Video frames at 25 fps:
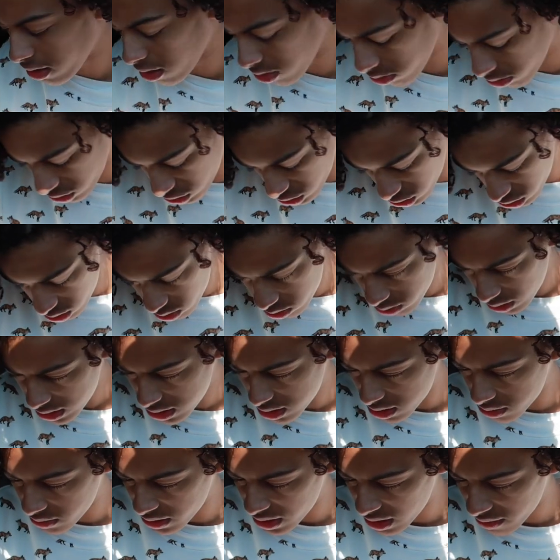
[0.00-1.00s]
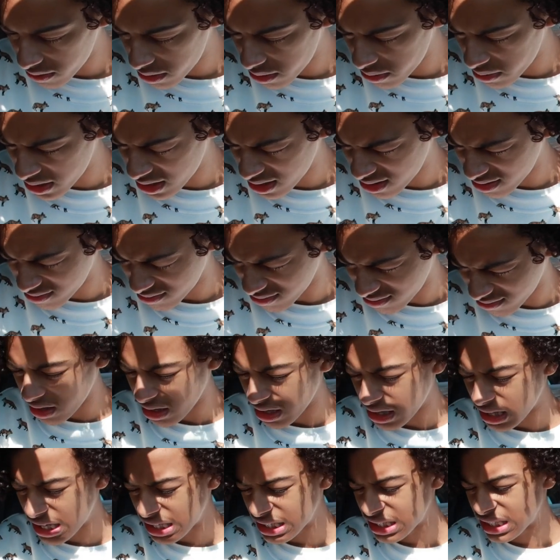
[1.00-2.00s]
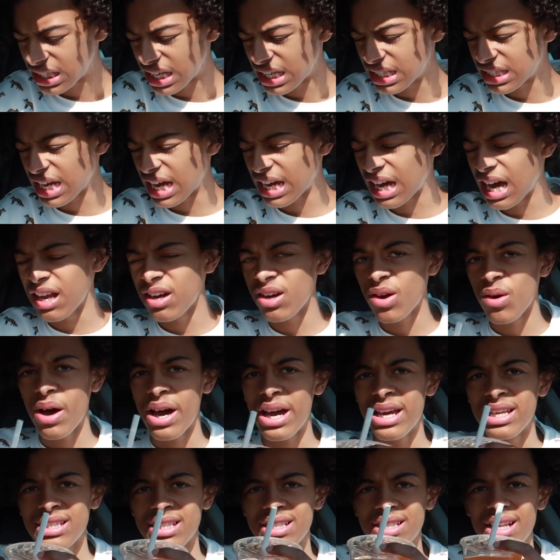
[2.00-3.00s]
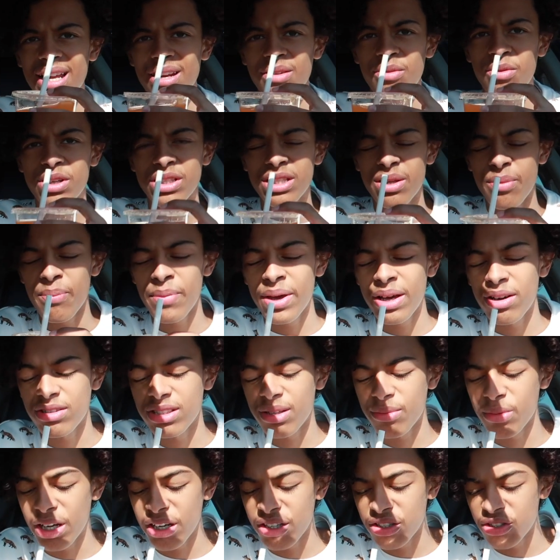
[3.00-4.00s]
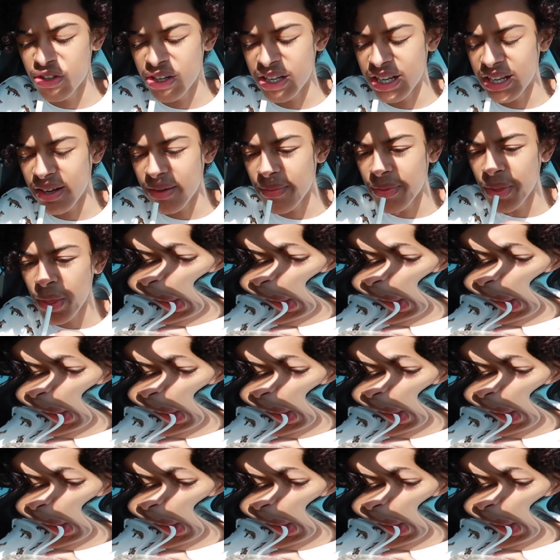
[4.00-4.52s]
Oh shoot, that just went everywhere. Okay, let's taste it. I got no ice because I didn't want it to melt because I'm not gonna drink it.